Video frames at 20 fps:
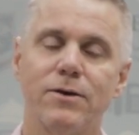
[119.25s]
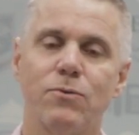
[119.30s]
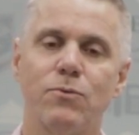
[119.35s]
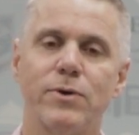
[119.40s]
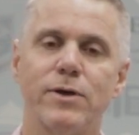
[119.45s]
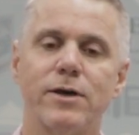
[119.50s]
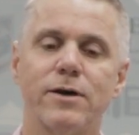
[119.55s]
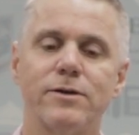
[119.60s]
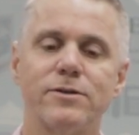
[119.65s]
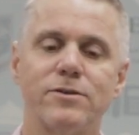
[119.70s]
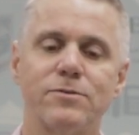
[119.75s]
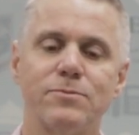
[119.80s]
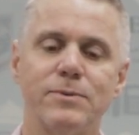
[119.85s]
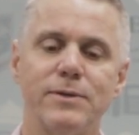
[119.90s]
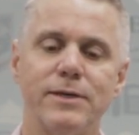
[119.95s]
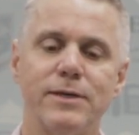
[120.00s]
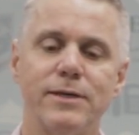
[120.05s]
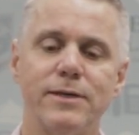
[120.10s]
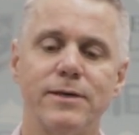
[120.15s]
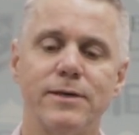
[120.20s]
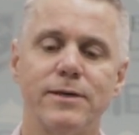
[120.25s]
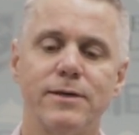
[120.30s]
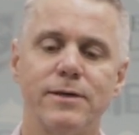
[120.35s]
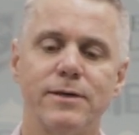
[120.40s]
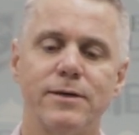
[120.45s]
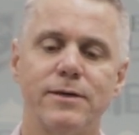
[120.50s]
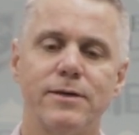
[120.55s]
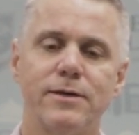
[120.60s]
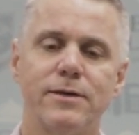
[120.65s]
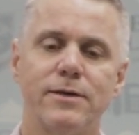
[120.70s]
we're going to be
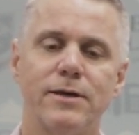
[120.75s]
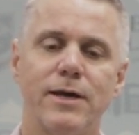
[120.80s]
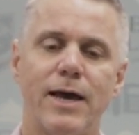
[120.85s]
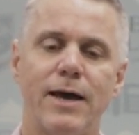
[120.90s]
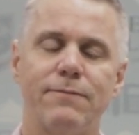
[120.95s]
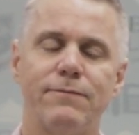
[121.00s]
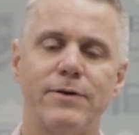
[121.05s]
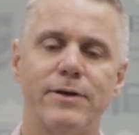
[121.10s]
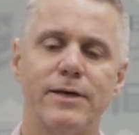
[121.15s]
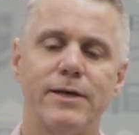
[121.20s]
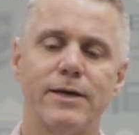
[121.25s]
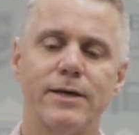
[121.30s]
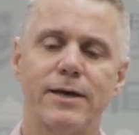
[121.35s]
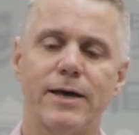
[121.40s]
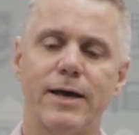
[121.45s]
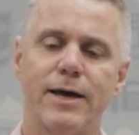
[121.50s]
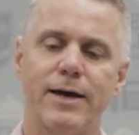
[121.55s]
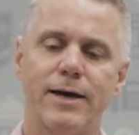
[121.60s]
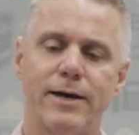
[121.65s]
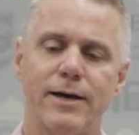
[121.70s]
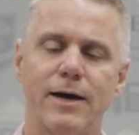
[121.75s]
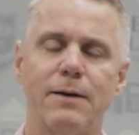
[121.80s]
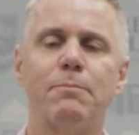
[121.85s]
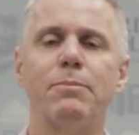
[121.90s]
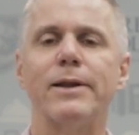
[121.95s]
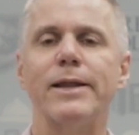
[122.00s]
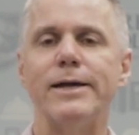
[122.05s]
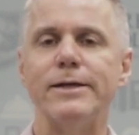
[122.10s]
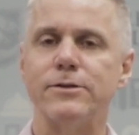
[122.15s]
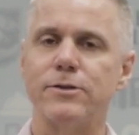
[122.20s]
having a
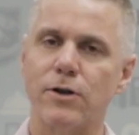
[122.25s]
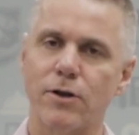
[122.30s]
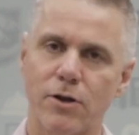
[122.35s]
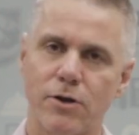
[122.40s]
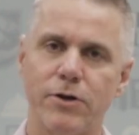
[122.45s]
blended